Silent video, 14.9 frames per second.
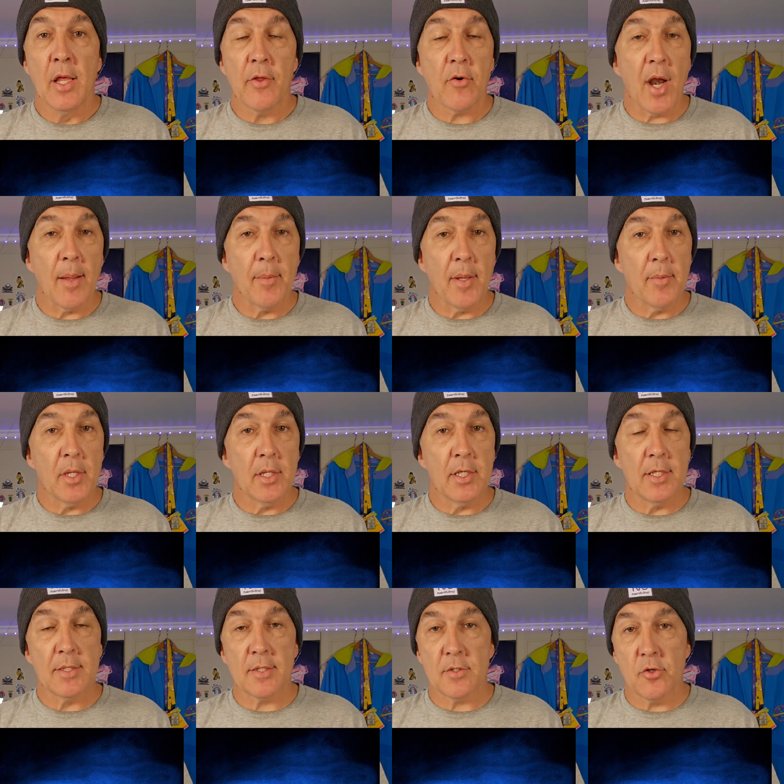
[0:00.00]
The Crab Nebula
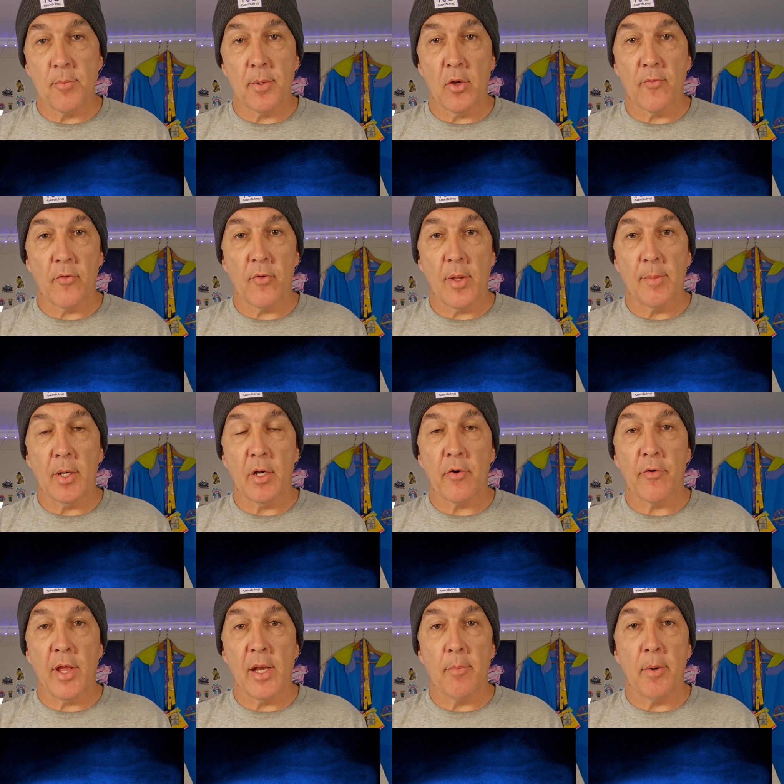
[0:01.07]
is a supernova remnant
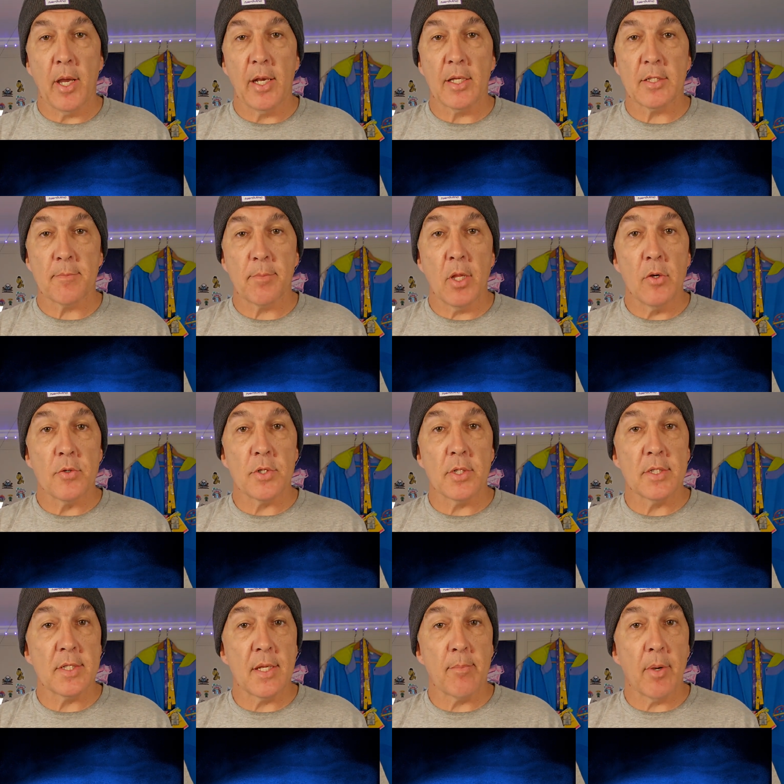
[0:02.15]
created by an
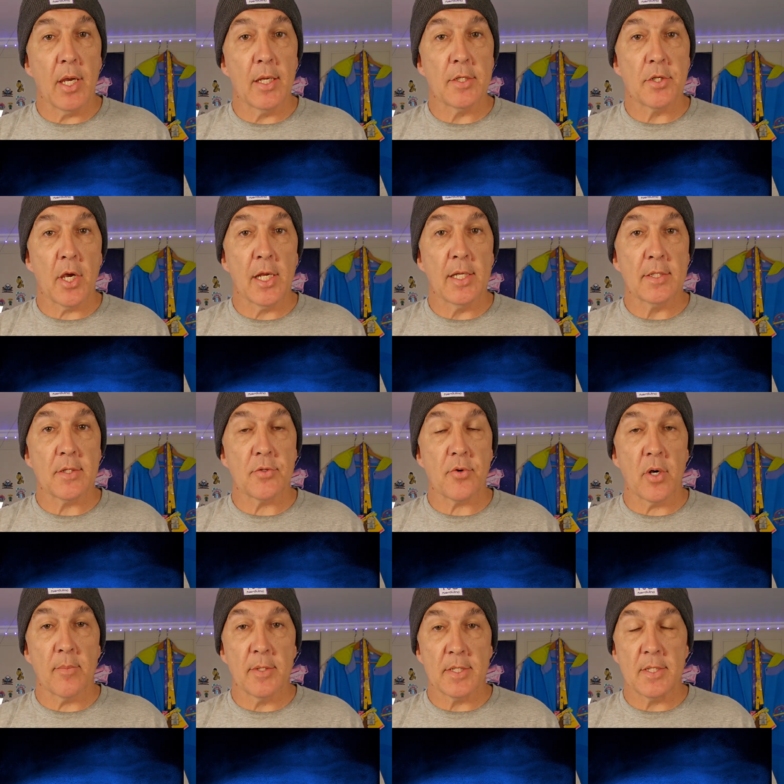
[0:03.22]
explosion seen by Chinese
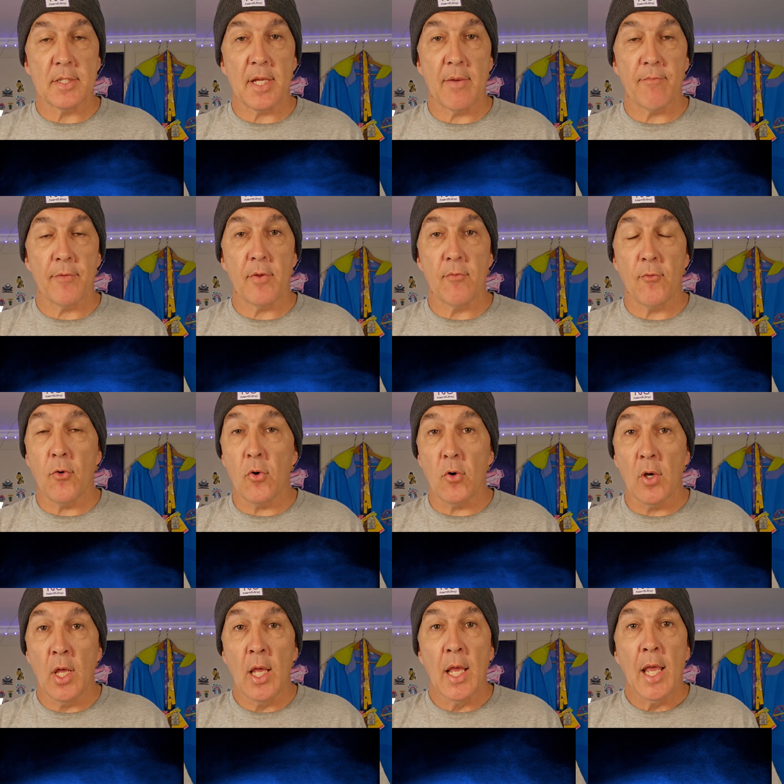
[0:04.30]
astronomers in
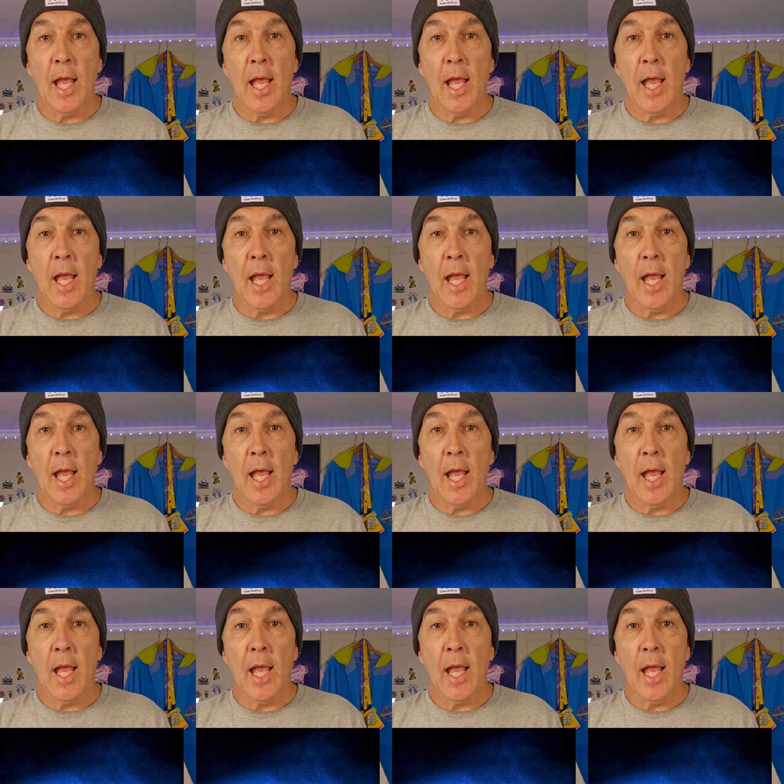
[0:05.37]
1054,